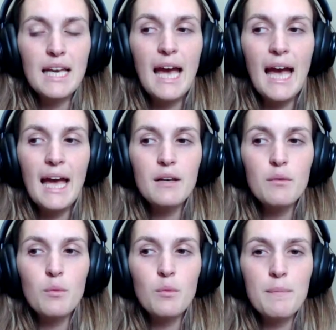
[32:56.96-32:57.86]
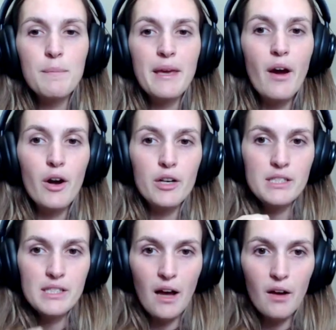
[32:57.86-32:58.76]
can we be
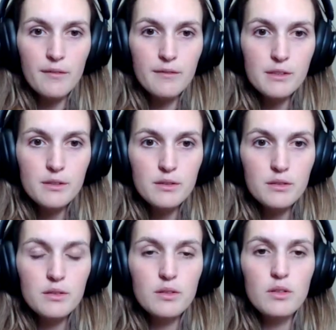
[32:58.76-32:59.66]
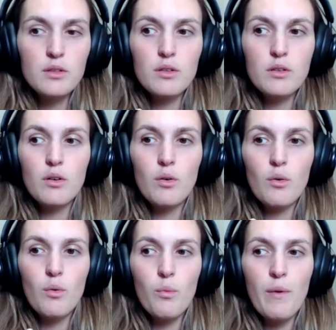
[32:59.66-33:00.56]
ourselves
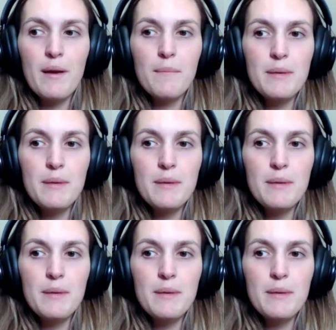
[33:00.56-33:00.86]
when